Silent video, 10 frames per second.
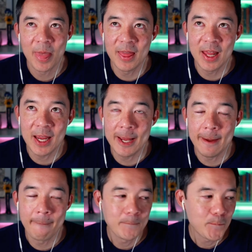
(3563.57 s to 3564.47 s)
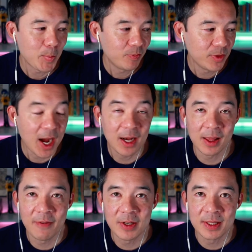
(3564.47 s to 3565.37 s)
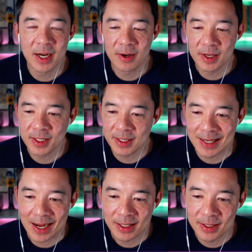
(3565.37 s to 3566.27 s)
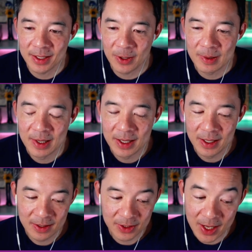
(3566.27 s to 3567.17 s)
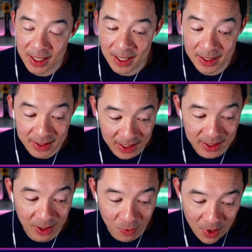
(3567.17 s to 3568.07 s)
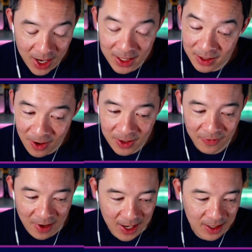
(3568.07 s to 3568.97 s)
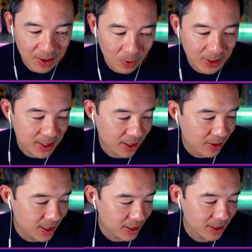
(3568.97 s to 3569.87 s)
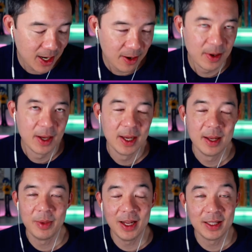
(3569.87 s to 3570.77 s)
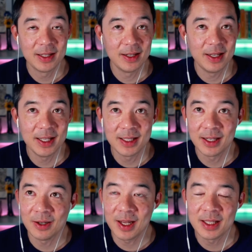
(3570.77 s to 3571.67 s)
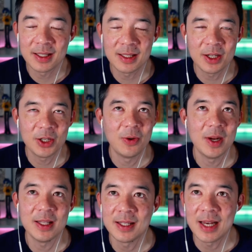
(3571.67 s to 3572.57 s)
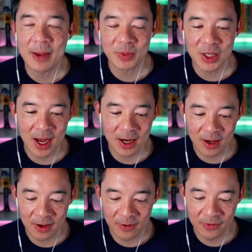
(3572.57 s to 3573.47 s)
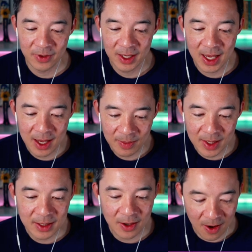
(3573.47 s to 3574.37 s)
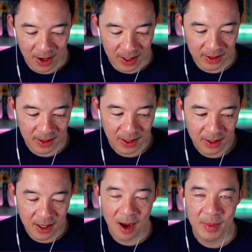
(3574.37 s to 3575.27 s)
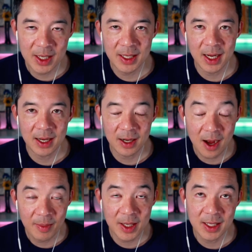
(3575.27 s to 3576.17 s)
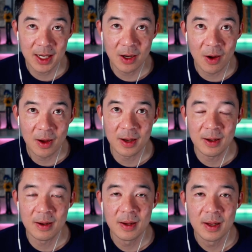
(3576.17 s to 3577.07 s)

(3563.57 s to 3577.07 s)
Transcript: the 9/11 terrorist attacks. So that it's hard to find. Holy Terror is now, but it's such a great snapshot of him as an artist commenting on